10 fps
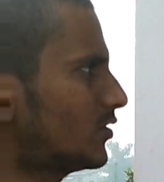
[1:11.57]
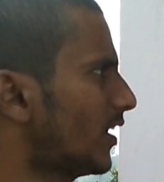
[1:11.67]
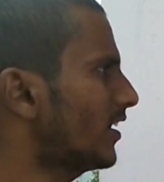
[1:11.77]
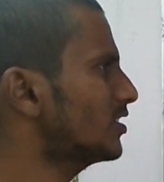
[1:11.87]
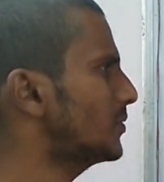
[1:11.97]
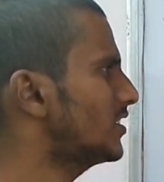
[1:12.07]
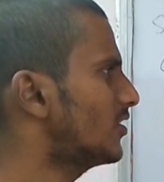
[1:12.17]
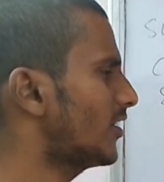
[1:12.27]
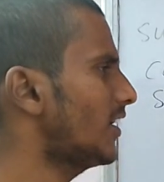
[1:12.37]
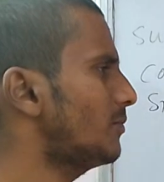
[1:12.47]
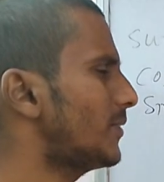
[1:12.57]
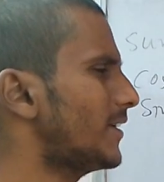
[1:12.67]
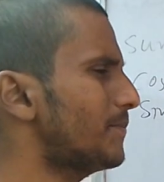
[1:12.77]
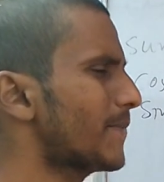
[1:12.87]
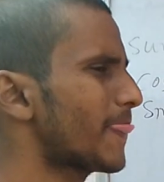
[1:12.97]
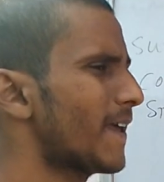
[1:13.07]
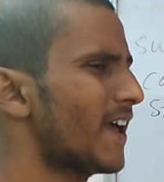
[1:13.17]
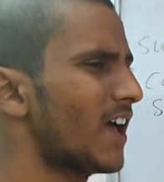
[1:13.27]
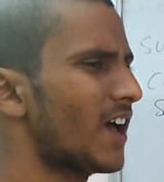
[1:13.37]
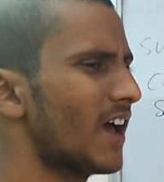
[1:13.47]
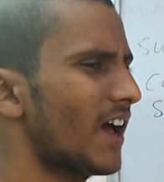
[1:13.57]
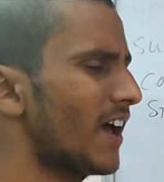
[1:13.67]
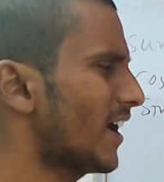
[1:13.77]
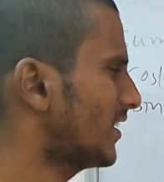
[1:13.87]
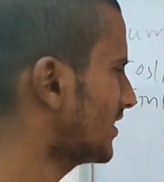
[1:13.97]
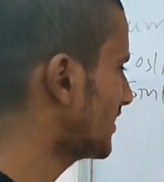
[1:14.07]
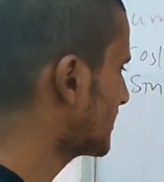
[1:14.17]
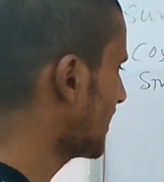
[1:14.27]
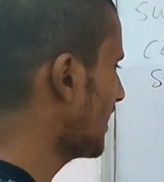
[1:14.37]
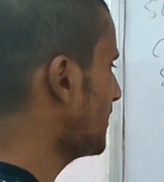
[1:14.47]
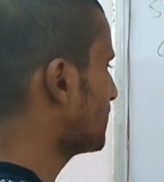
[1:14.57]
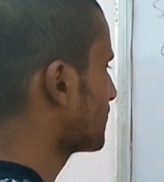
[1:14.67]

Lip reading: two angles made here, A and B, and let's say